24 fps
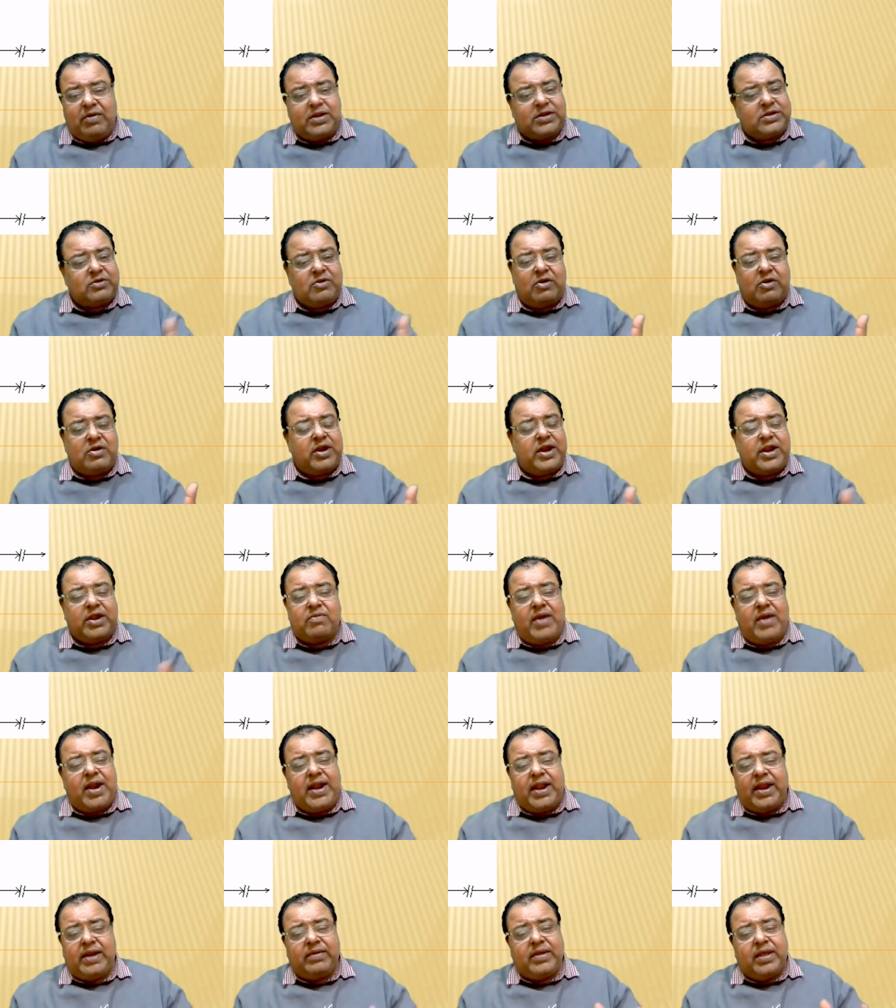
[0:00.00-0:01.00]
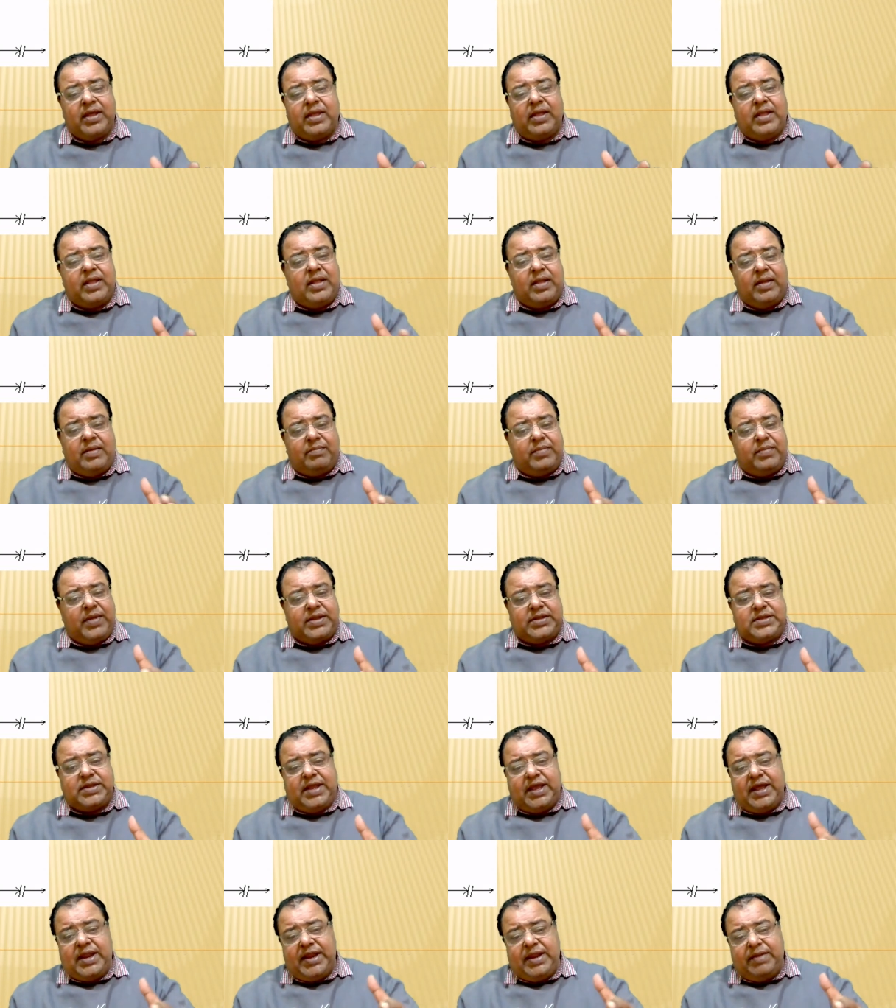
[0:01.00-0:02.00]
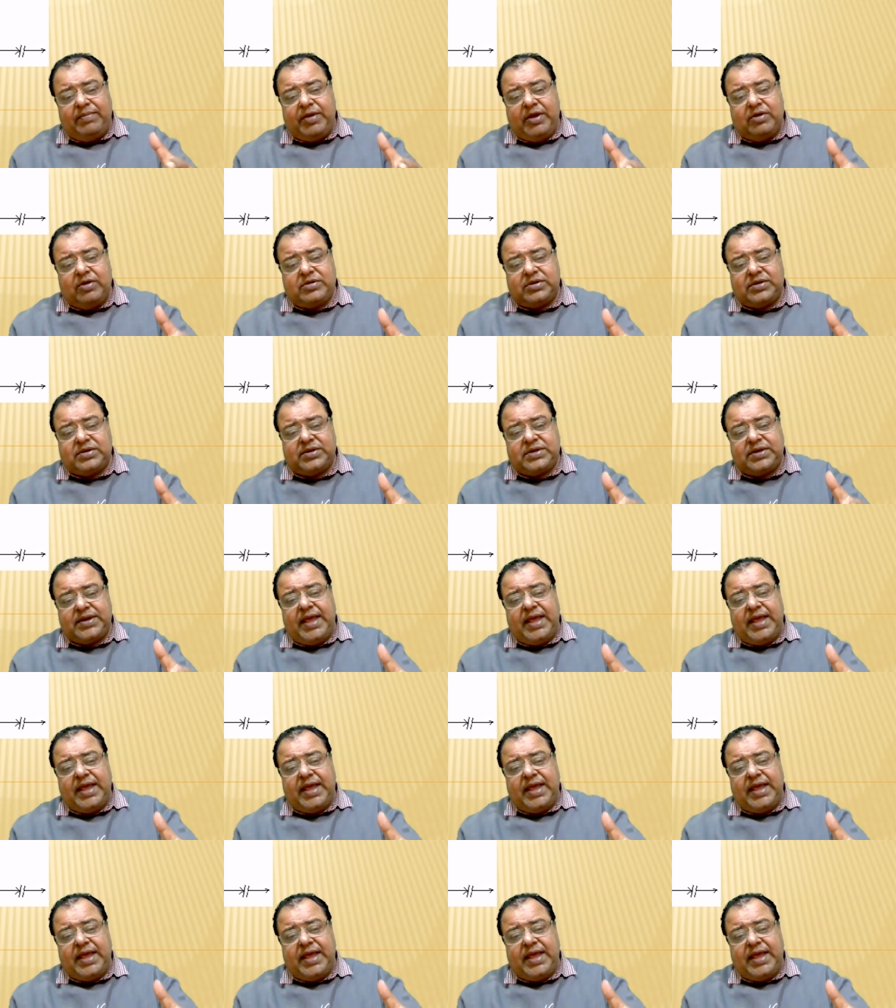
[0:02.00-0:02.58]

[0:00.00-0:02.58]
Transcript: It's not required basically because